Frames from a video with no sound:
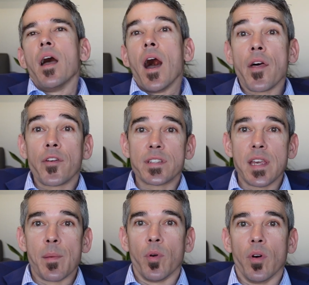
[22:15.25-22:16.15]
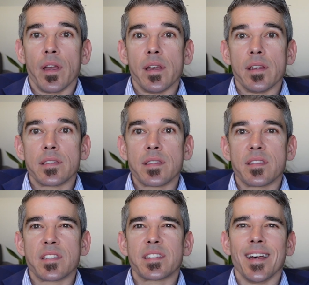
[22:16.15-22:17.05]
Another example is
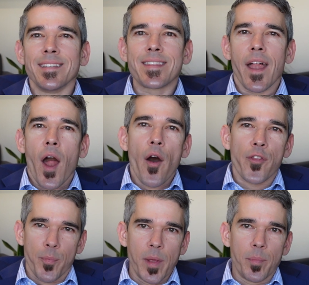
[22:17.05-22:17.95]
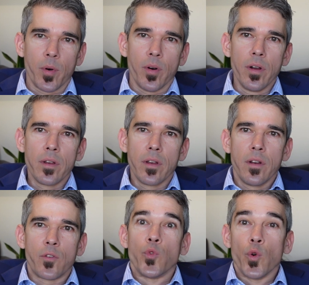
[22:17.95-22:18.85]
the sense that other people
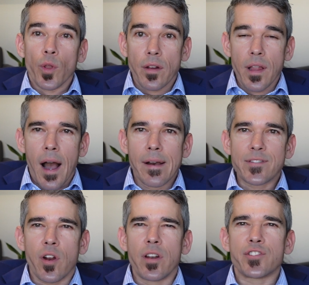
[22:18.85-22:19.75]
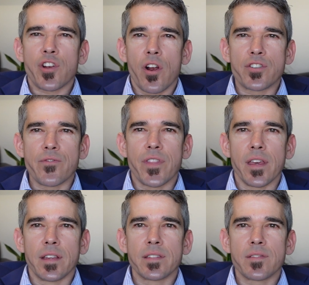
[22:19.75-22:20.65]
rule our lives, are in charge of
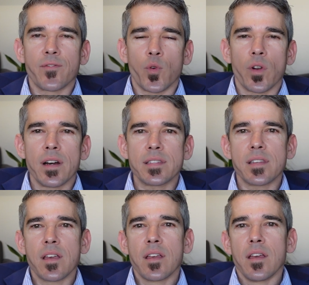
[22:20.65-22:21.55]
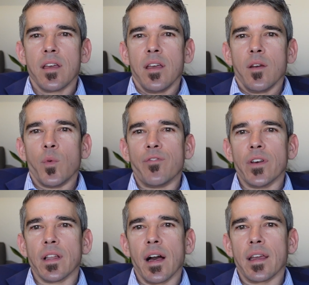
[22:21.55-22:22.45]
things for us. We
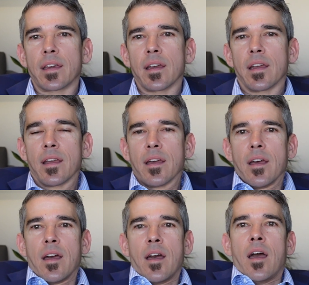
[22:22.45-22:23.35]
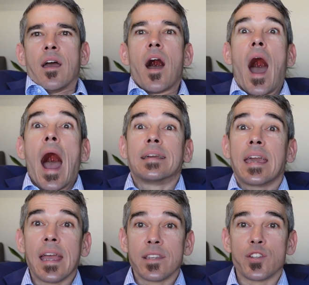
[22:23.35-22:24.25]
feel like I
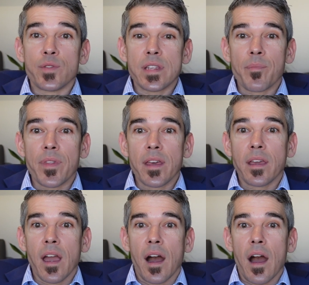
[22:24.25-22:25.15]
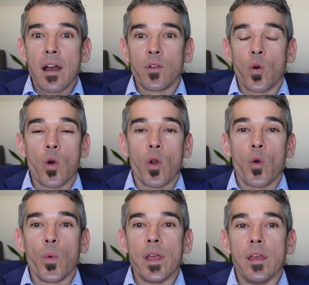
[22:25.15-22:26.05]
can't do something,
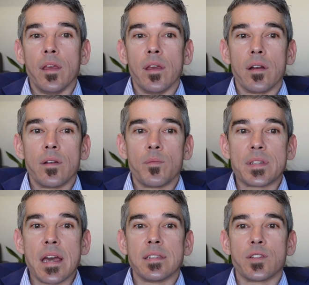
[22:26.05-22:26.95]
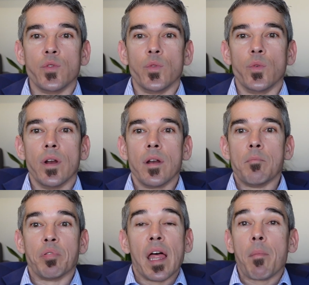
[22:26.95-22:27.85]
or we tend to
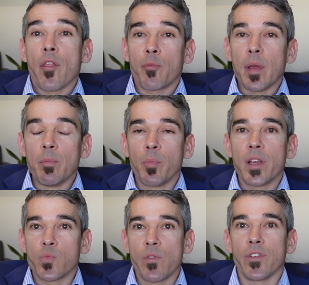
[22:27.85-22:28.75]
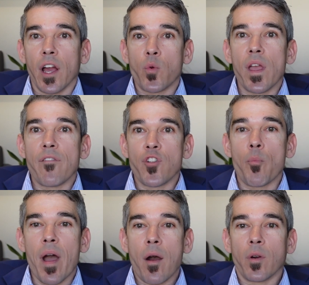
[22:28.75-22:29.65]
blame other people because we feel like we have no
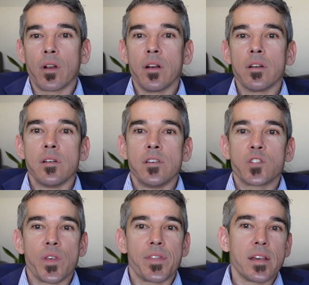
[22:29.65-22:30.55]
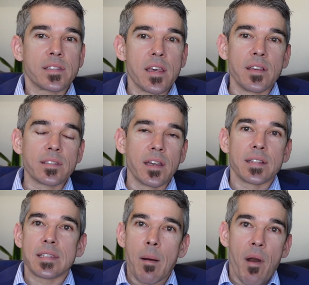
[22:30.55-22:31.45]
power. So we say things like,
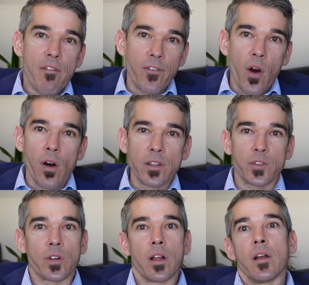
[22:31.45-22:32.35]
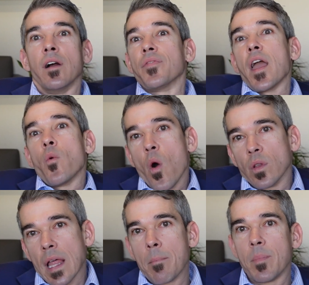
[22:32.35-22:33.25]
it's not my fault, or they
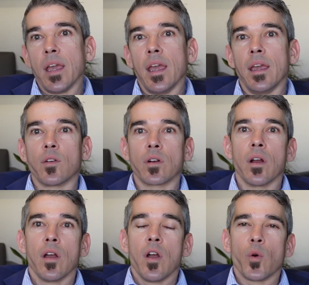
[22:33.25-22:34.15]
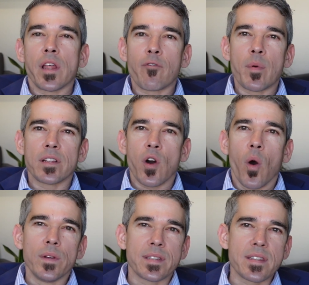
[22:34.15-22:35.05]
won't let me, or whatever. But it's
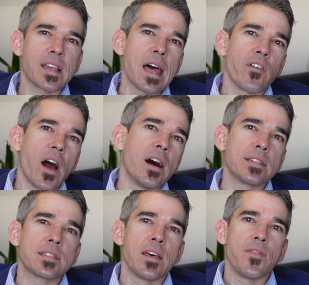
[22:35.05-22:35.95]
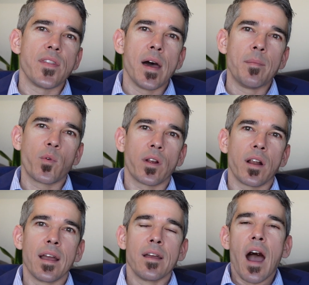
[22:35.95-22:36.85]
always this kind of us and them
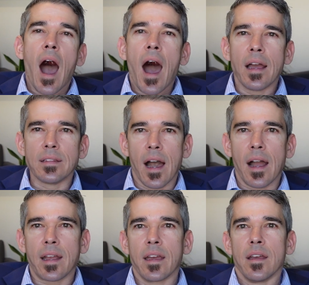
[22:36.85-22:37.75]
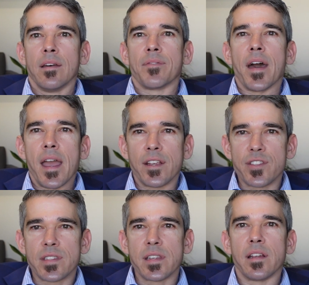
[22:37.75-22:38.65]
where I lack the
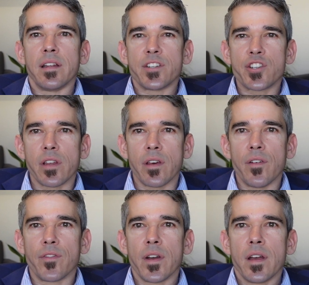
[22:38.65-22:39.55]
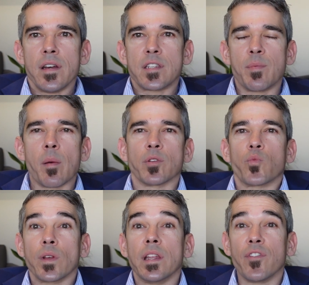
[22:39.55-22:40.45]
agency and initiative to be able to
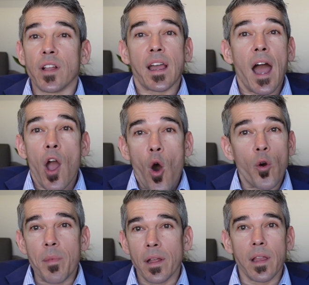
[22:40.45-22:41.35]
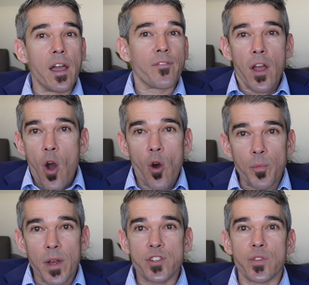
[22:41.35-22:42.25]
really feel like I own my life, I own
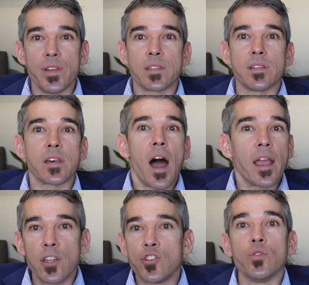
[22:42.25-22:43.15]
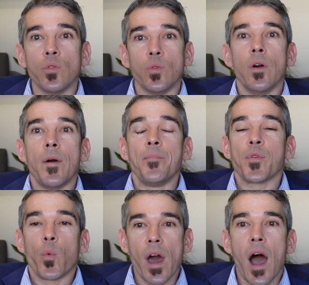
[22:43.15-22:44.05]
my choices, I can do
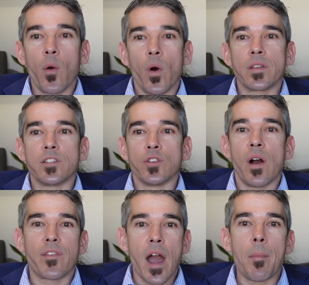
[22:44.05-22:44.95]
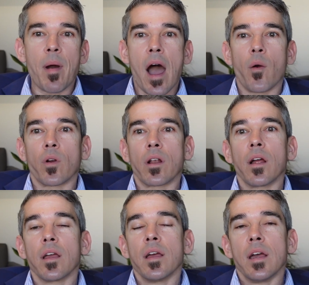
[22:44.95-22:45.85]
what I want to do, I've got power.
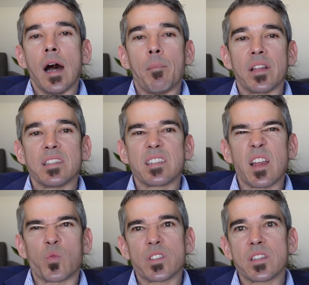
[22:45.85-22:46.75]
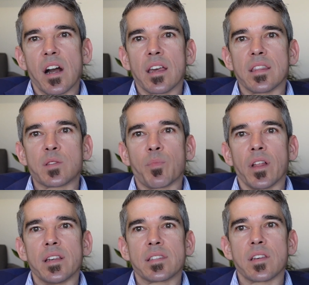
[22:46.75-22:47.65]
But instead we're stuck in this
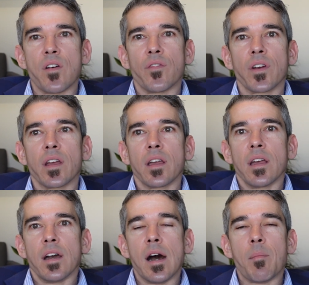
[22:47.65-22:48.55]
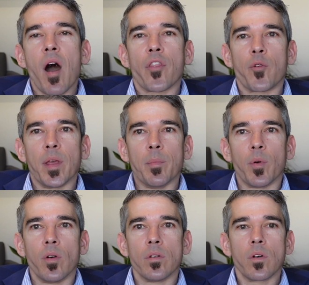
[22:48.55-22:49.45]
place of other
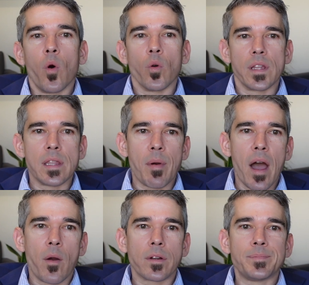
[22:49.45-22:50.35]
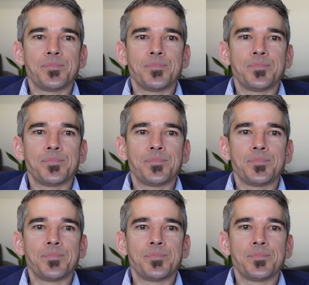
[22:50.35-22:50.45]
people holding the power.